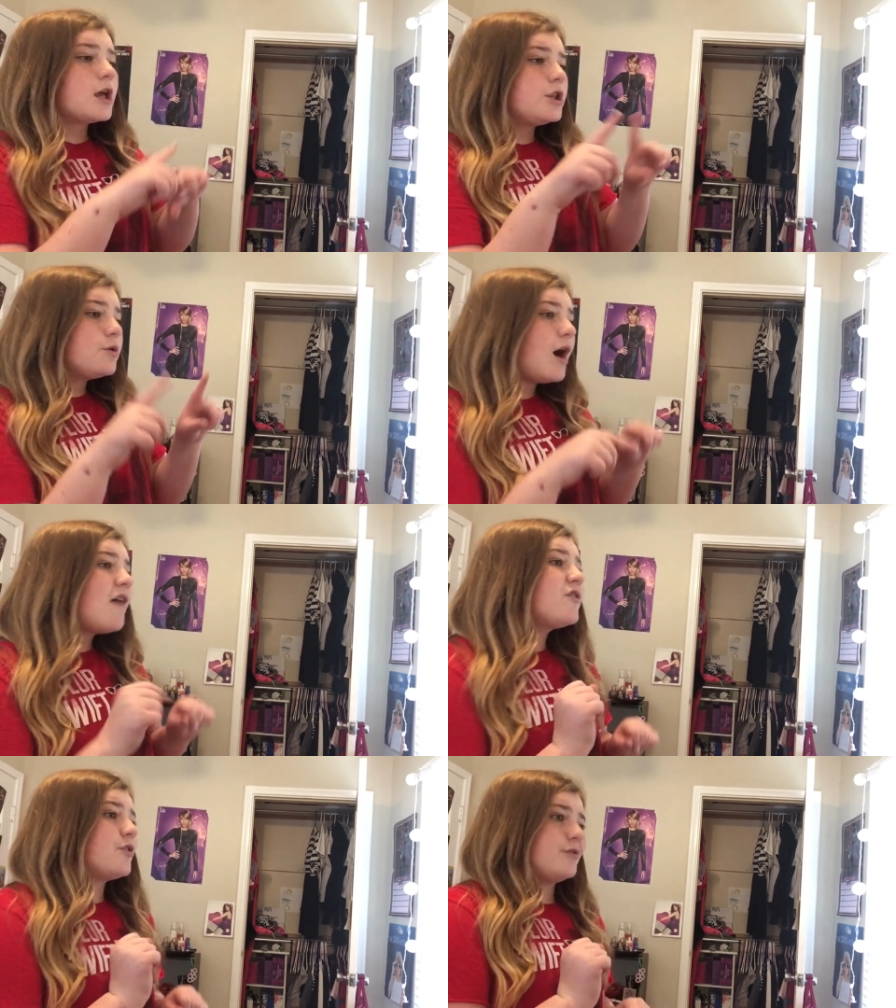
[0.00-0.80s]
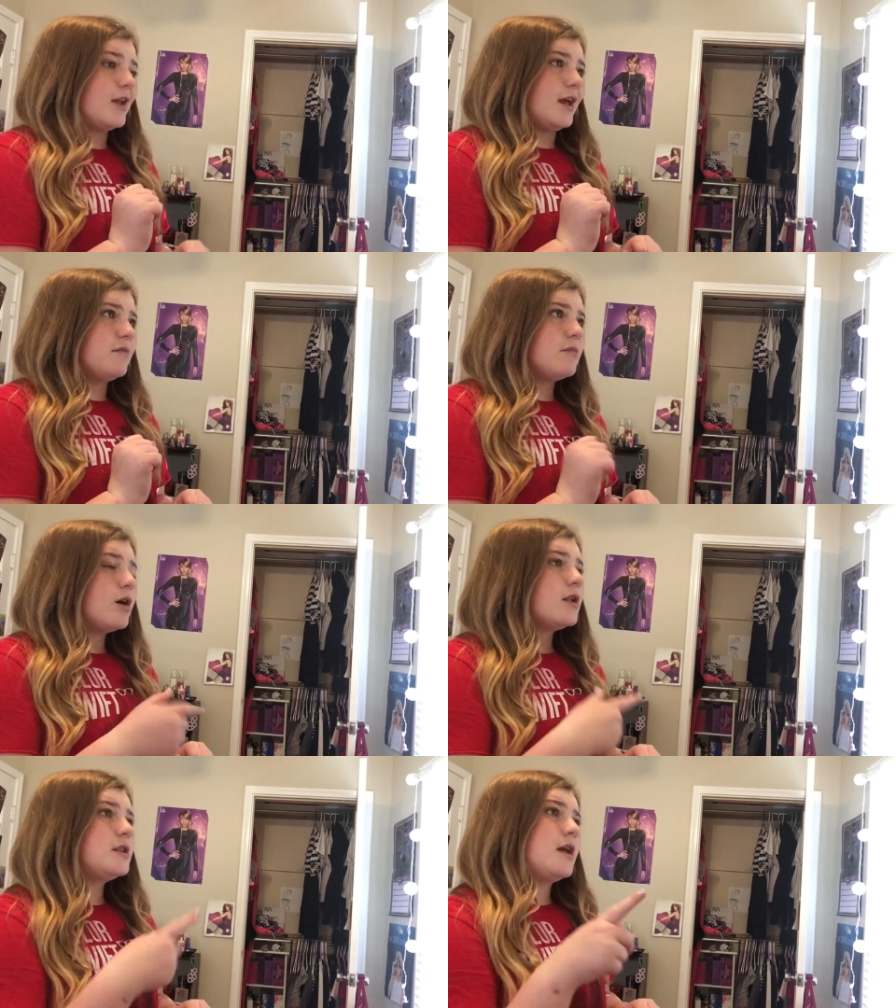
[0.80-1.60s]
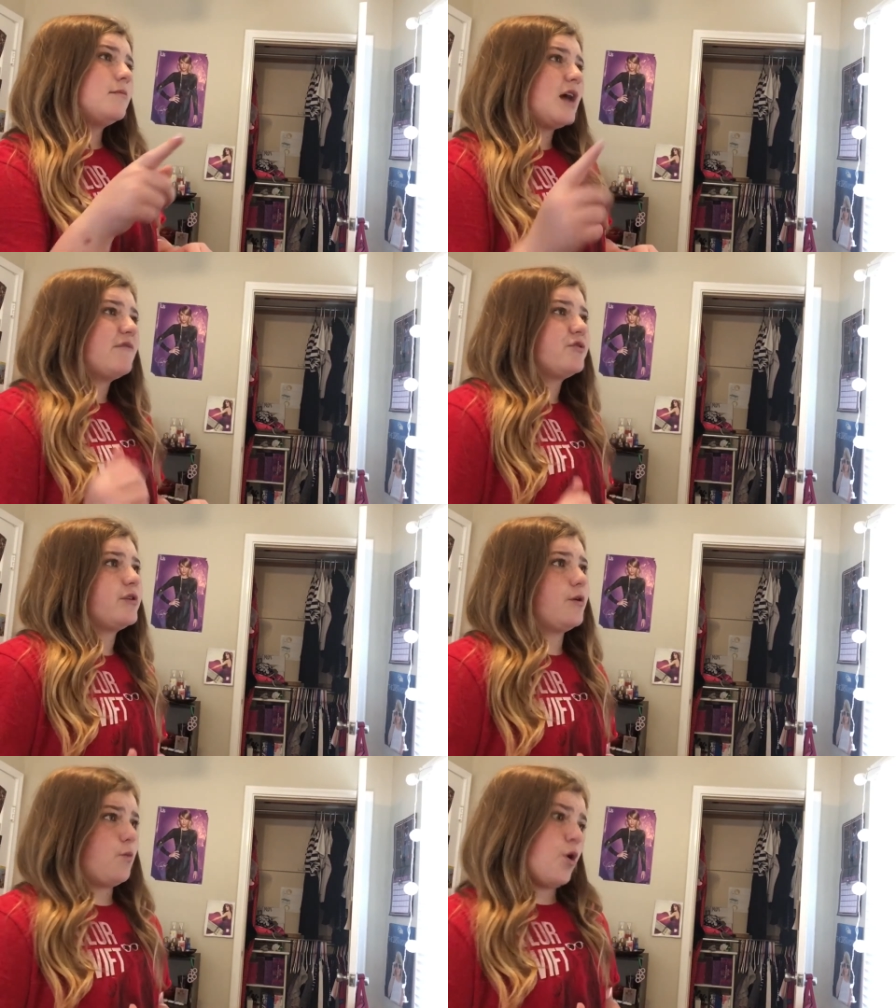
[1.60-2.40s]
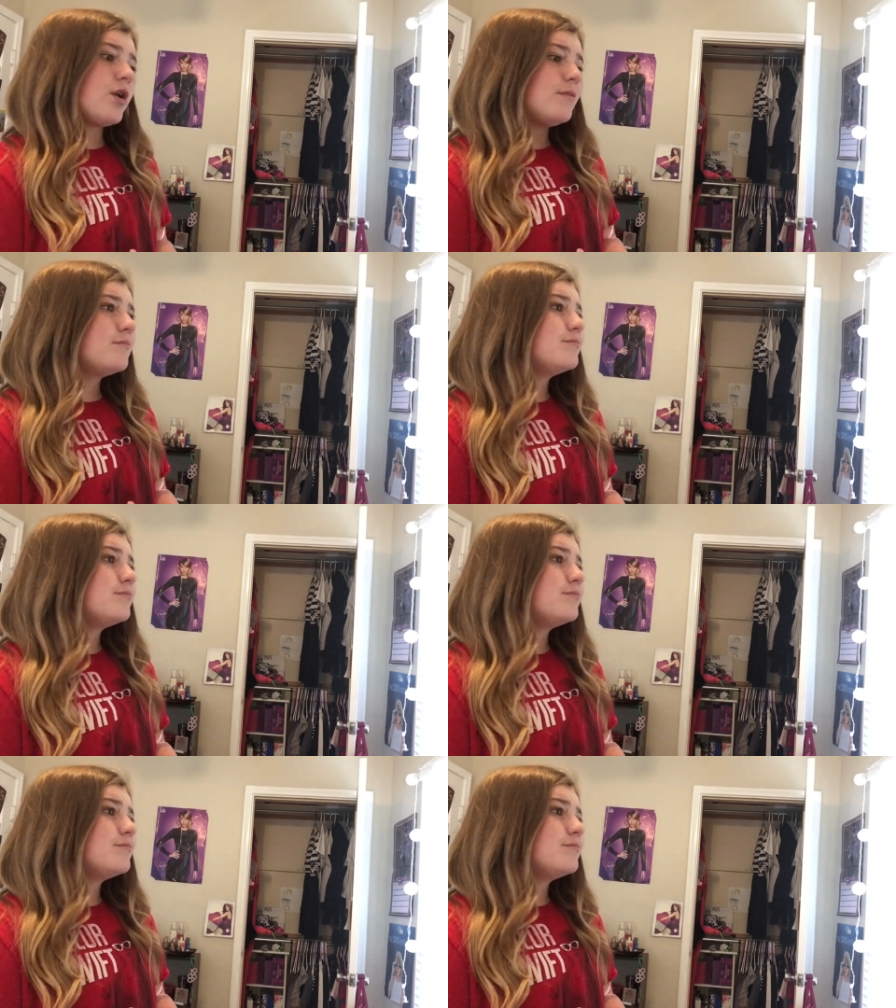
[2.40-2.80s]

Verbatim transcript: Can you have your name named after an award?